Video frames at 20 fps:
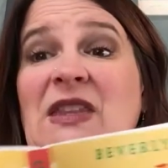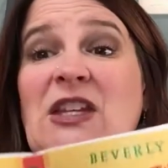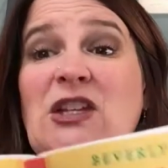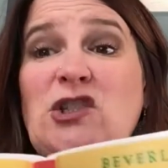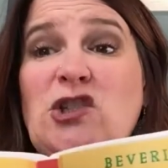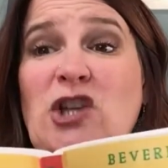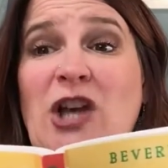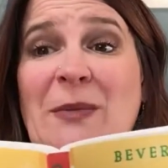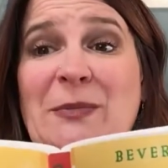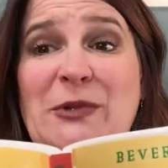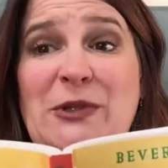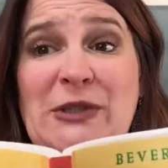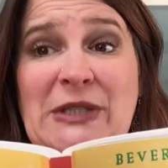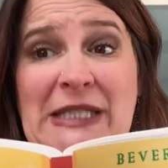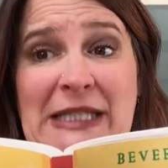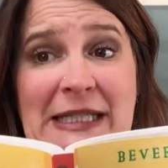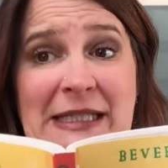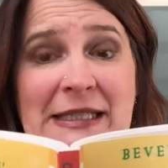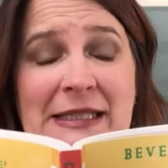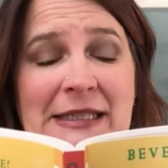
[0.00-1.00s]
Chapter
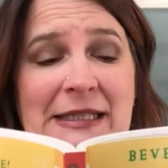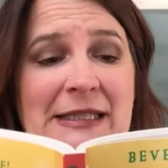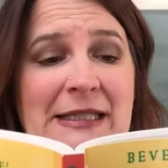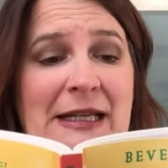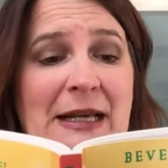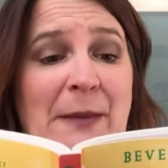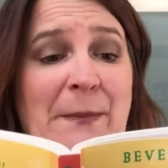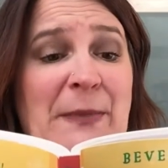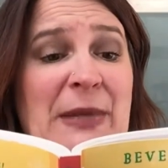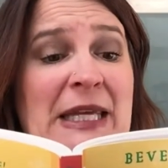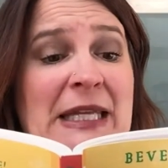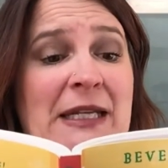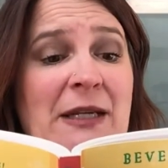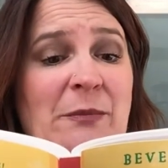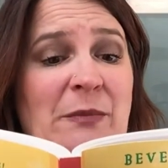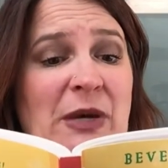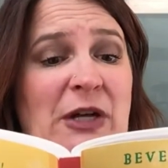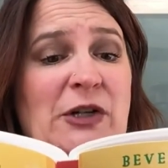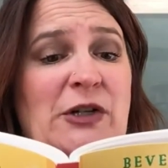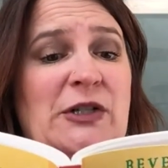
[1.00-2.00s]
6, A
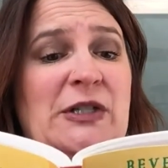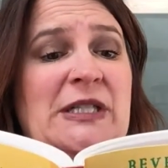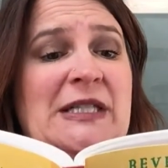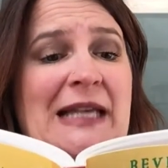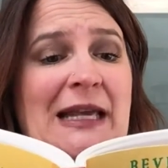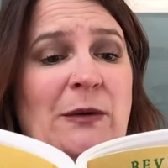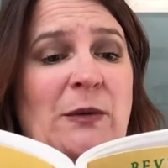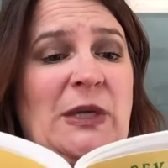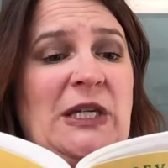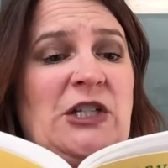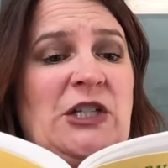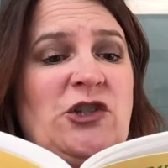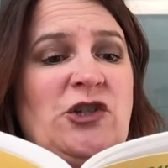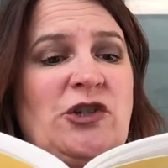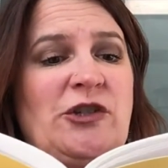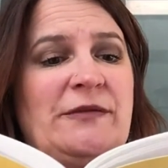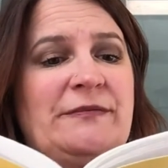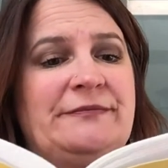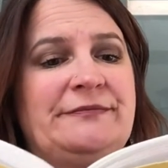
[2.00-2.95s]
Peanut Butter Sandwich.